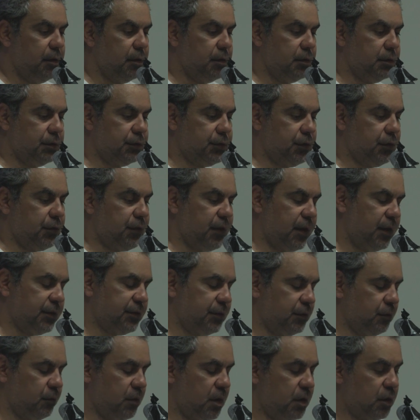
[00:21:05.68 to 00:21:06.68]
In
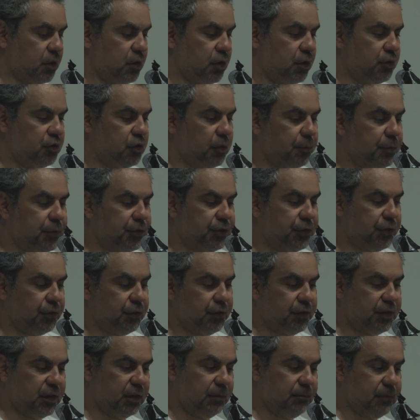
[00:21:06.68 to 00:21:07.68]
2001, I got an
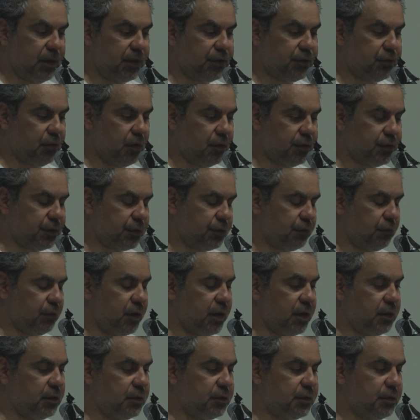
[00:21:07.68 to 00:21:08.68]
opportunity at Metro
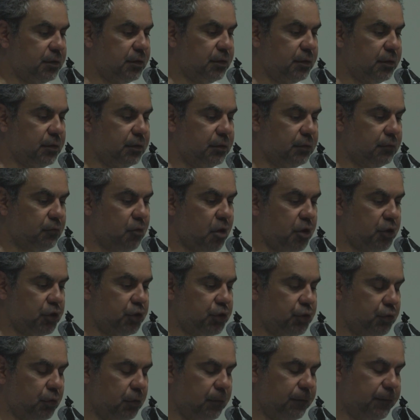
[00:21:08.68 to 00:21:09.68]
Screen to write a
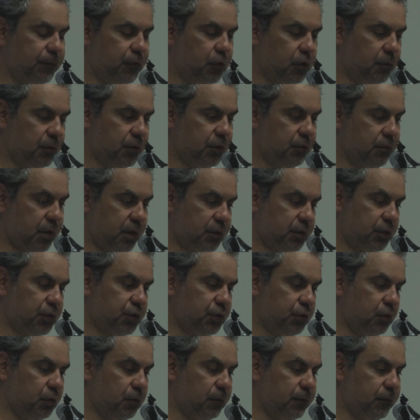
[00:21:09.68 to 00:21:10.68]
short film and direct a
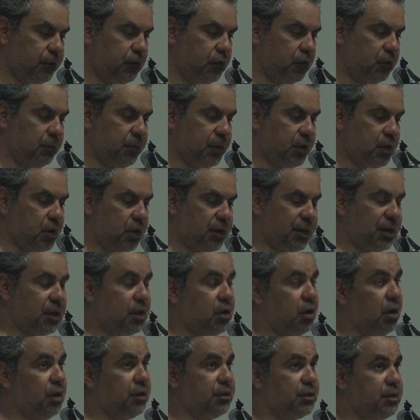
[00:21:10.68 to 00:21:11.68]
short film. We got
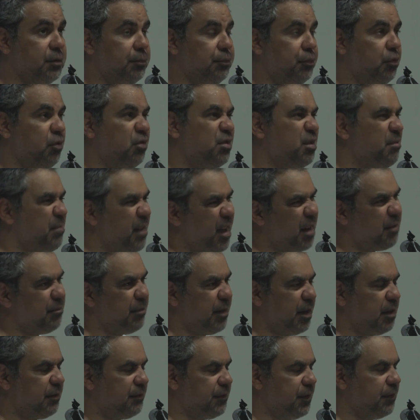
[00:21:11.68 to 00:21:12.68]
in-kind support and about
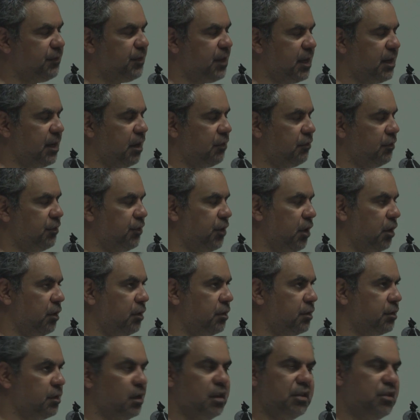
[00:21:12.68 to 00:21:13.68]

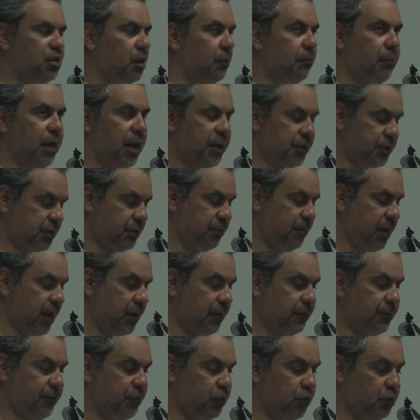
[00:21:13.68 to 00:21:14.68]
$1,500. Not much to
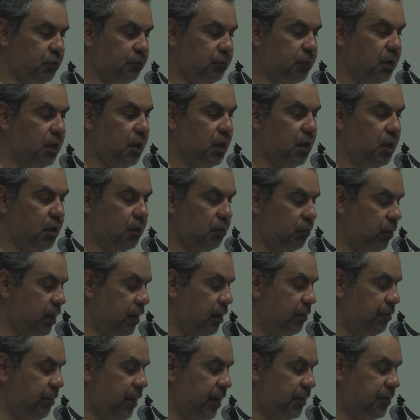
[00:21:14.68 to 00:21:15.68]
make film
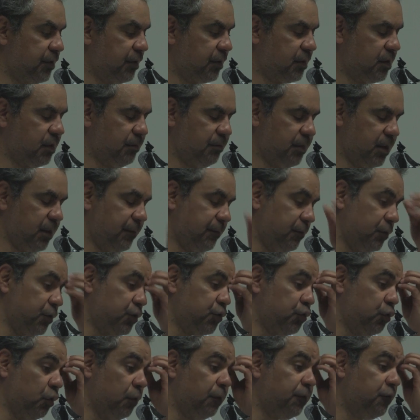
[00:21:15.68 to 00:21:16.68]
when a budget can be for a
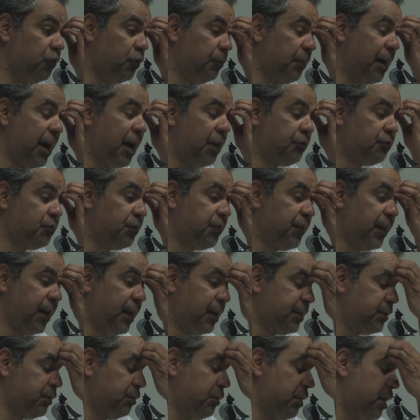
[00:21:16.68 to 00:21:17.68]
short film
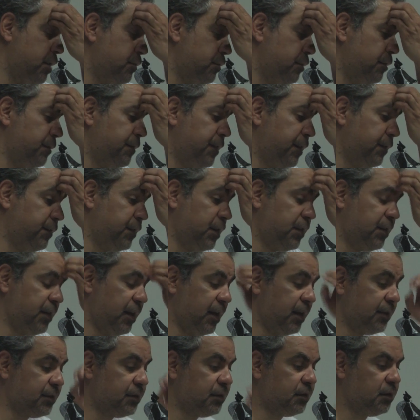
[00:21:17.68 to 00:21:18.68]
$100,000 or
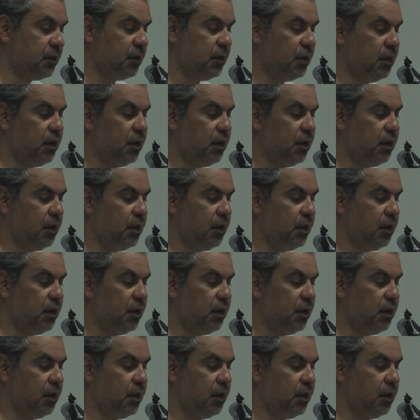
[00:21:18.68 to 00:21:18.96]
$150,000.